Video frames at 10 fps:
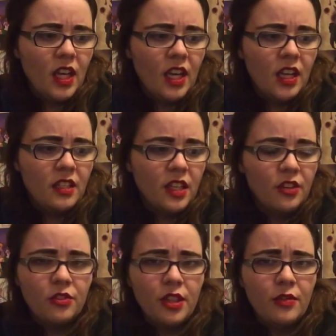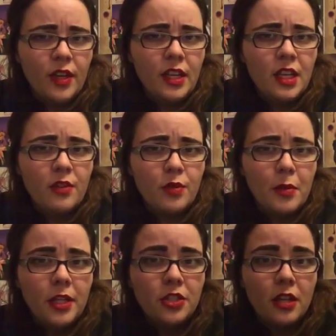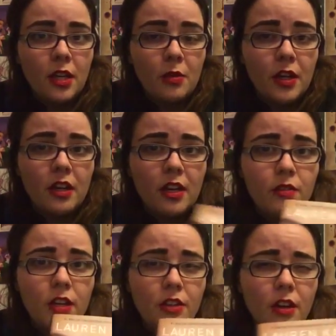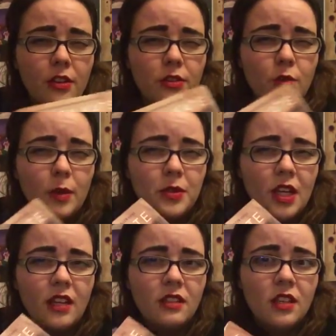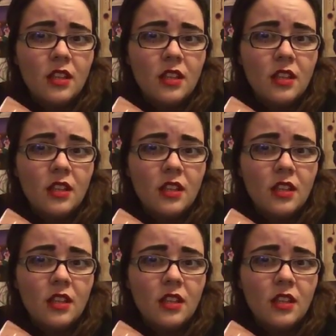and I couldn't really find any information anywhere, not even on the author's website.